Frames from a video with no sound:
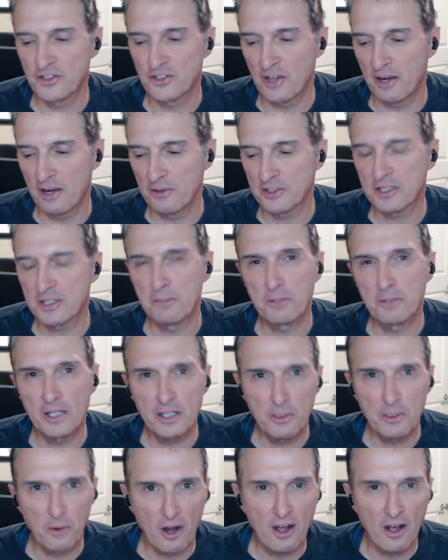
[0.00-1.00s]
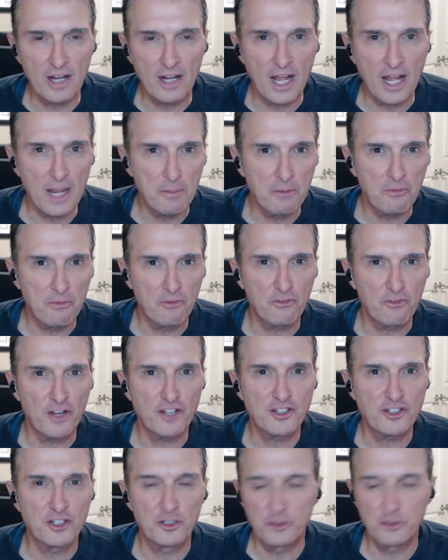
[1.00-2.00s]
So I was completely wrong. I am a
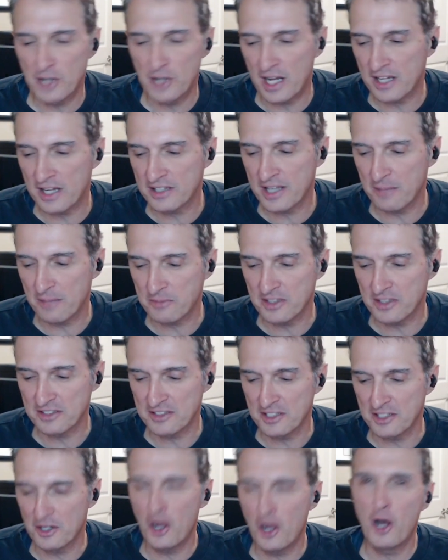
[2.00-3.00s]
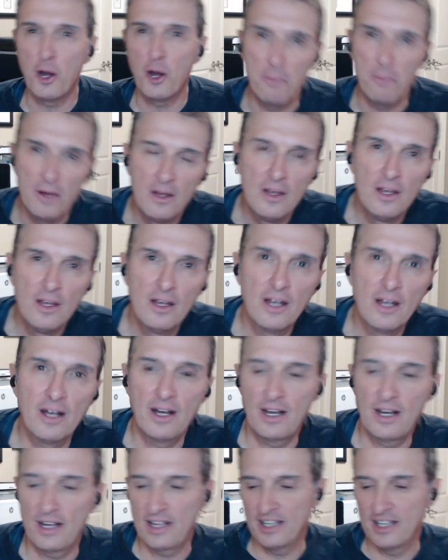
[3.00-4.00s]
professional. Do not attempt this at home
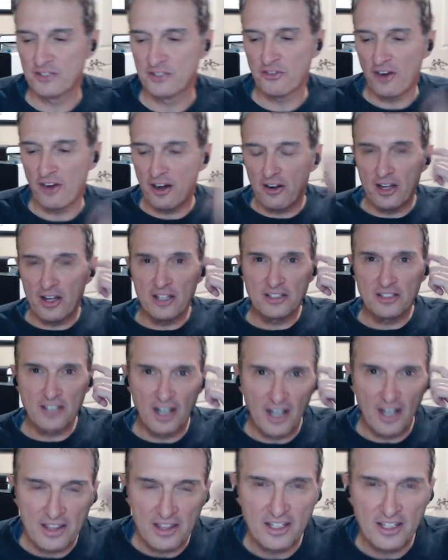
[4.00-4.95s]
as far as